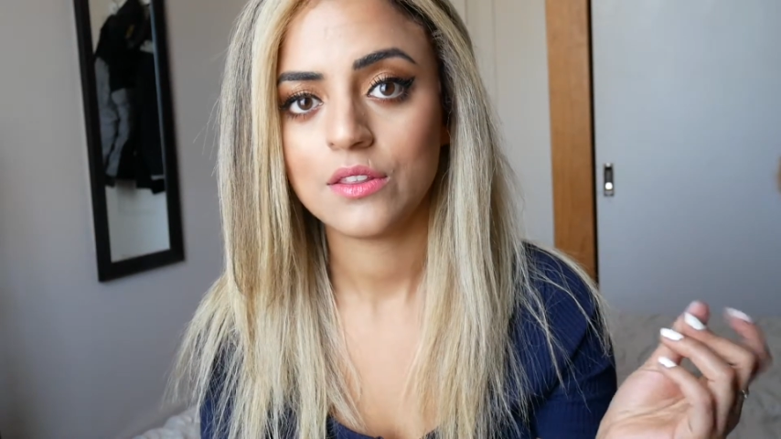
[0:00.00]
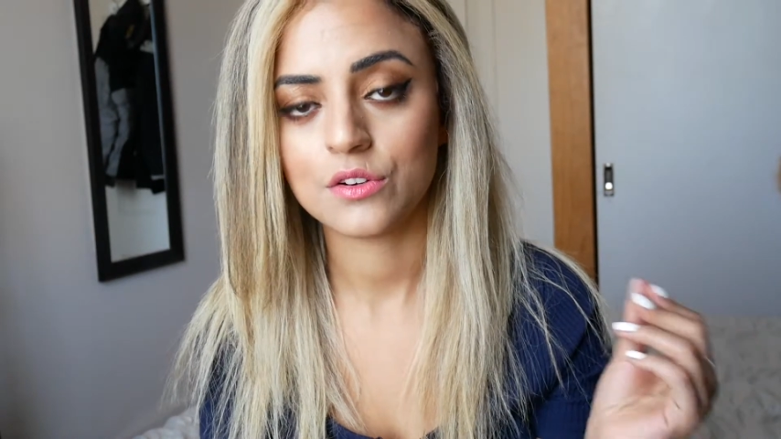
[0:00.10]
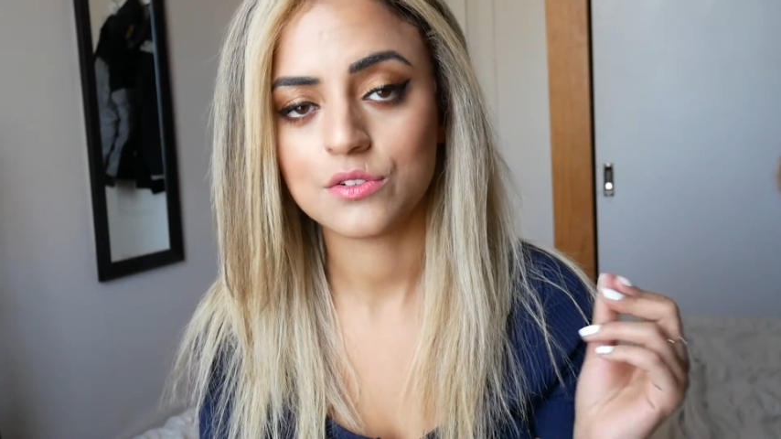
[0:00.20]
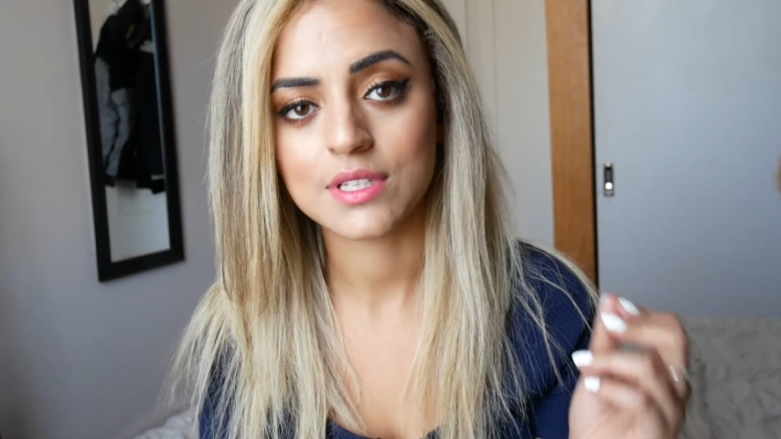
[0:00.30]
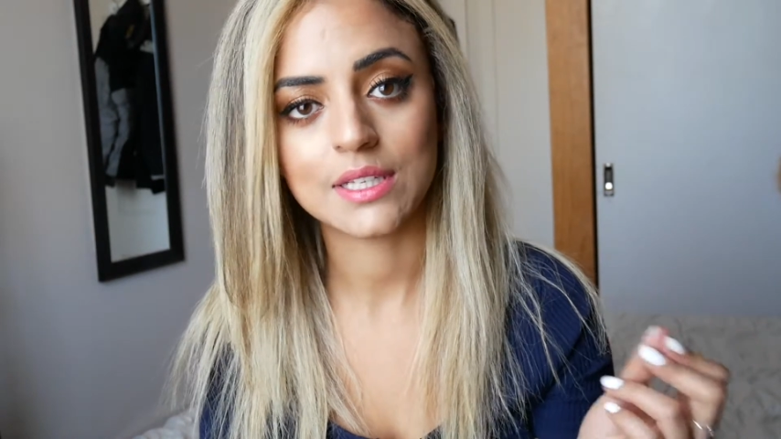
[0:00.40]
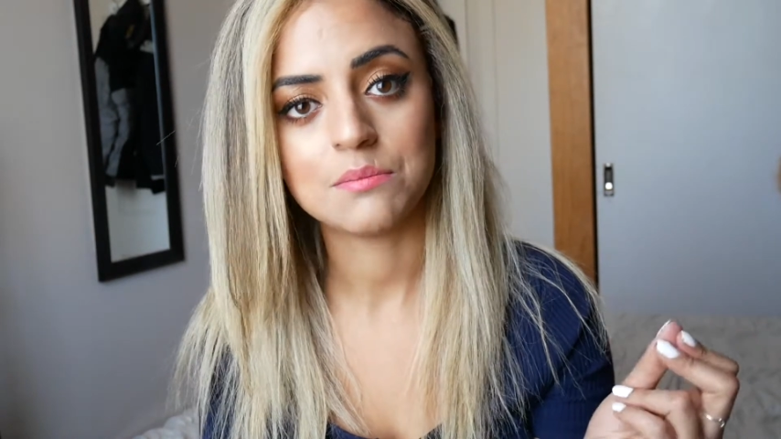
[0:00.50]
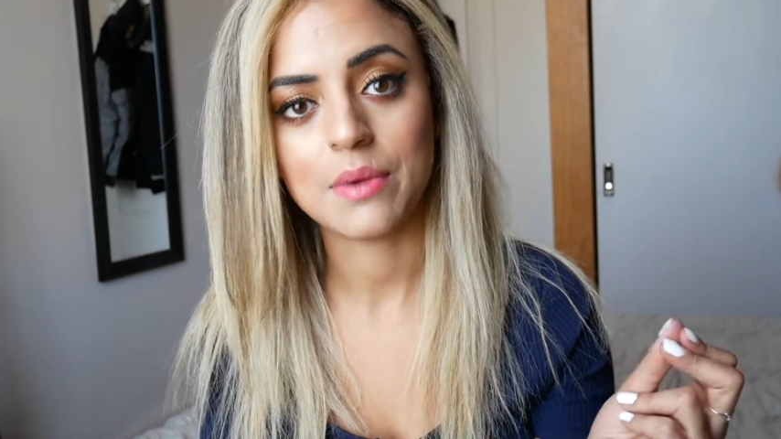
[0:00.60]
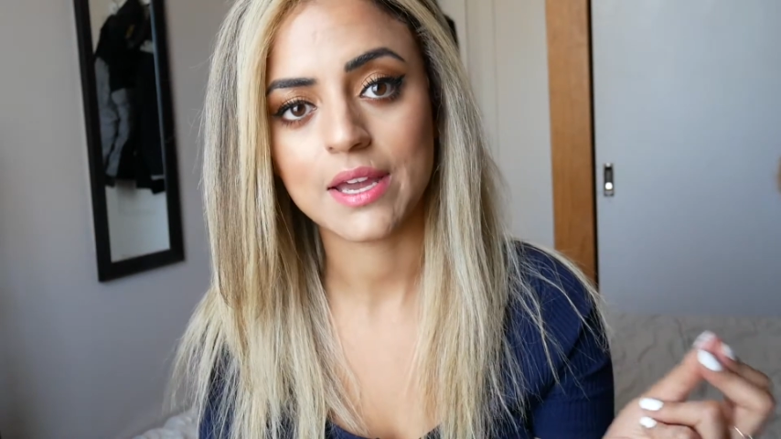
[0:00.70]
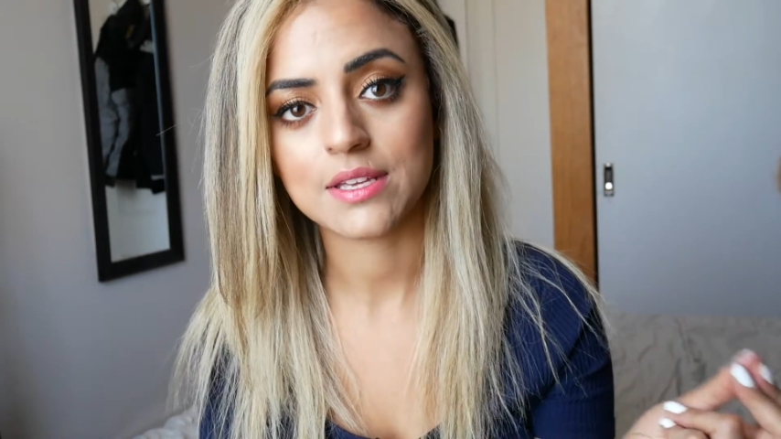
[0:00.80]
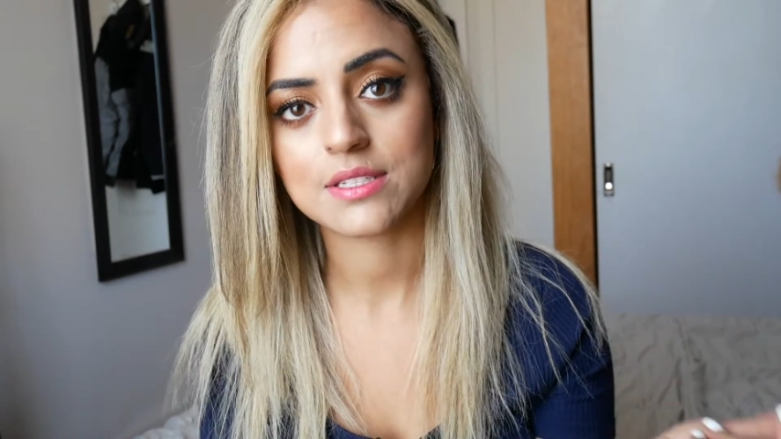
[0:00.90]
They're New Zealand
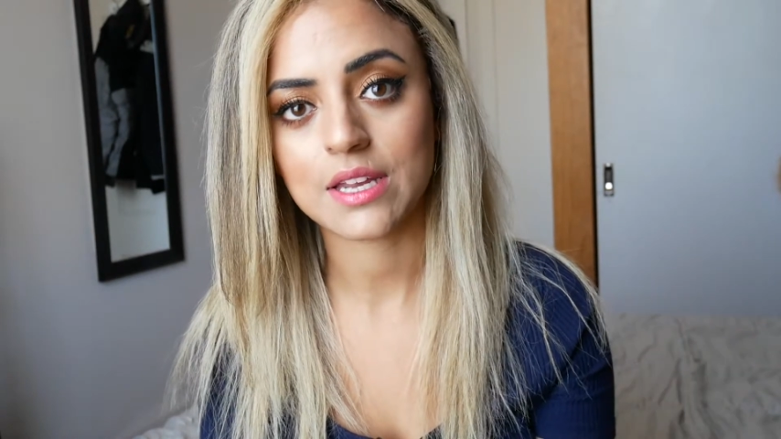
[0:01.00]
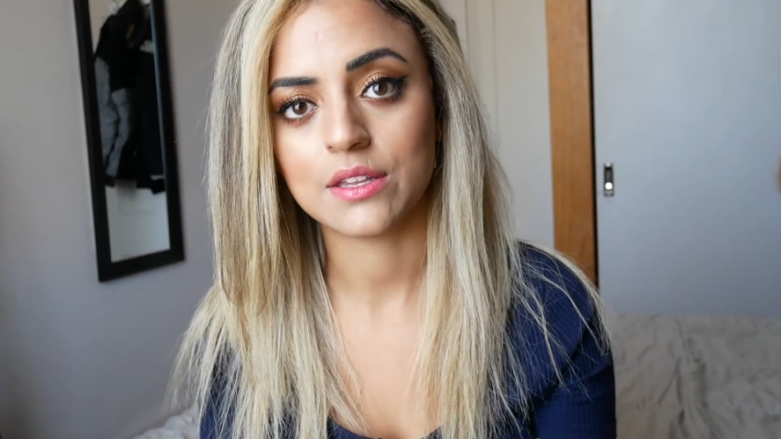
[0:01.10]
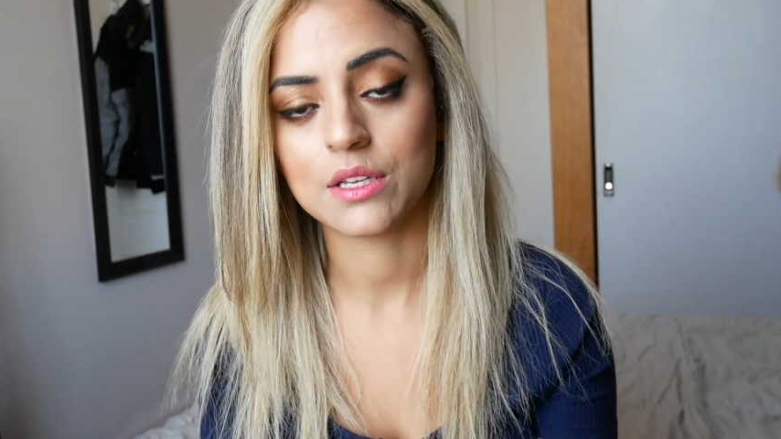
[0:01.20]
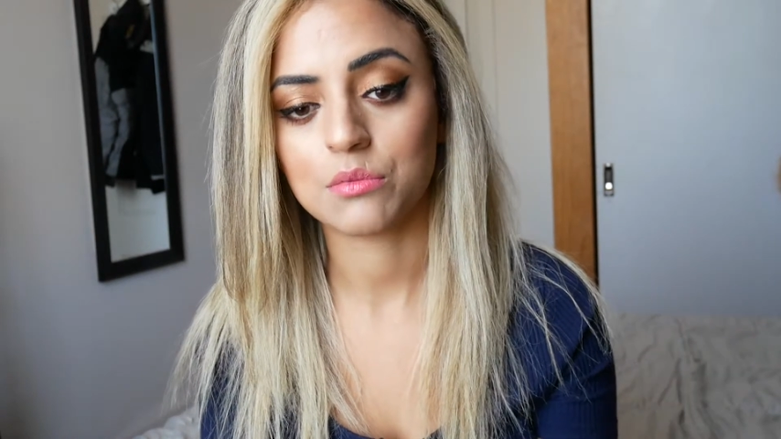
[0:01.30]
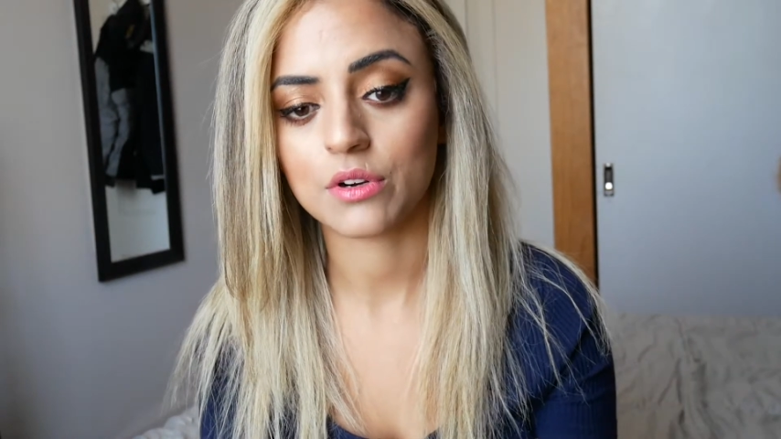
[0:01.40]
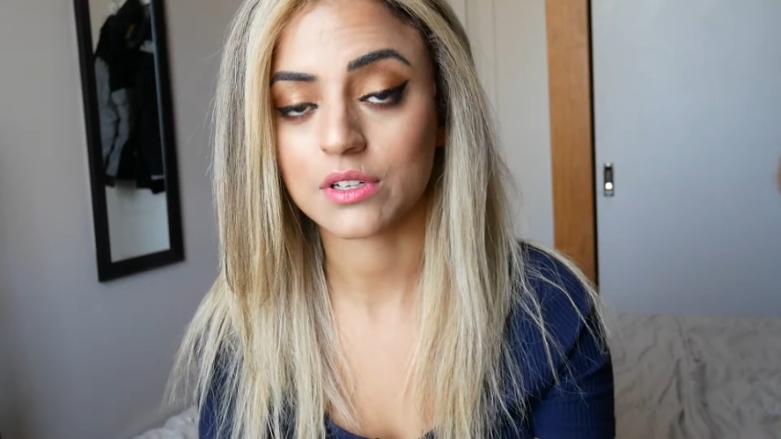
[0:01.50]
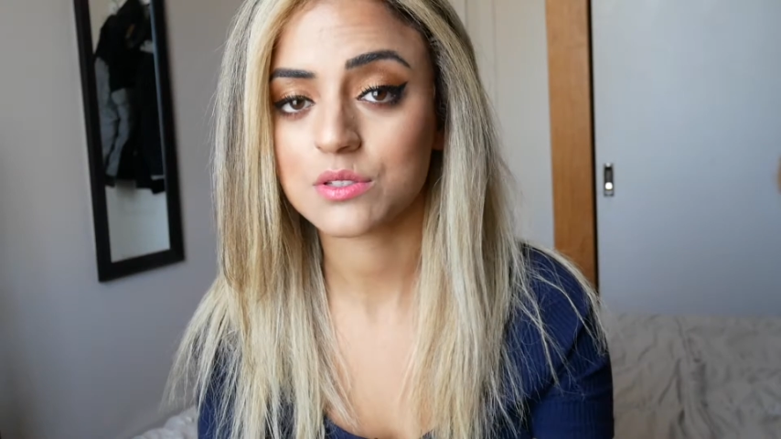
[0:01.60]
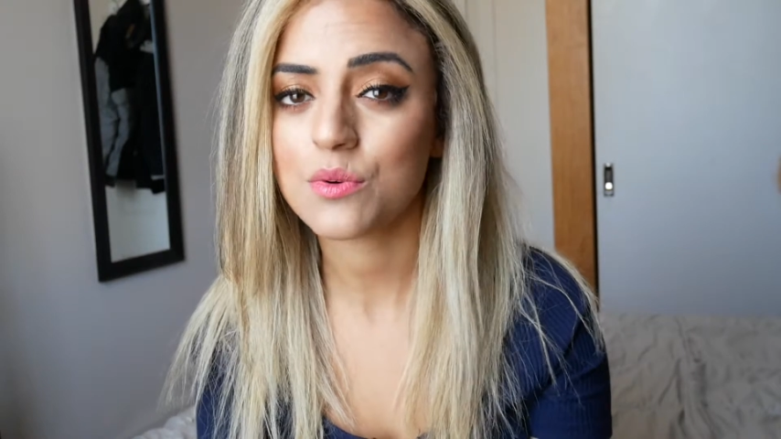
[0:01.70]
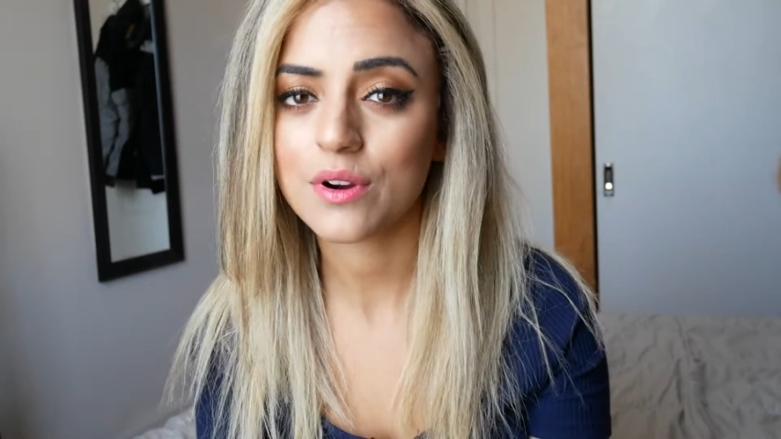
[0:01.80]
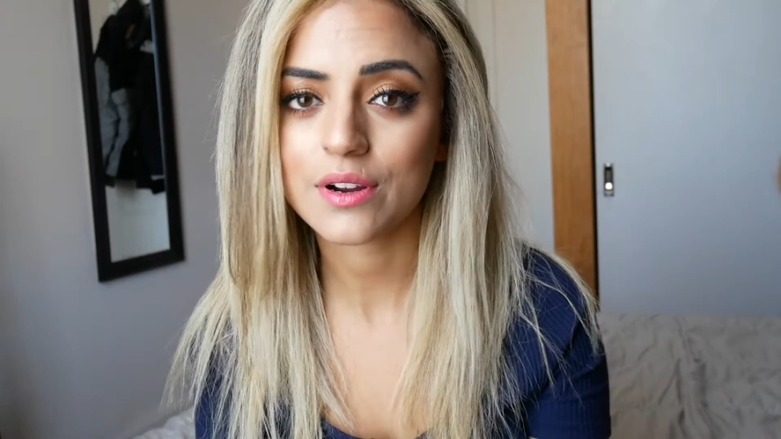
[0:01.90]
based and their
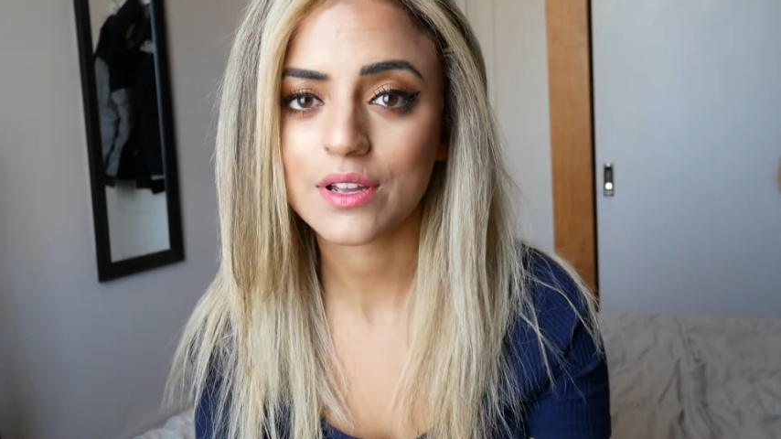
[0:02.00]
products work.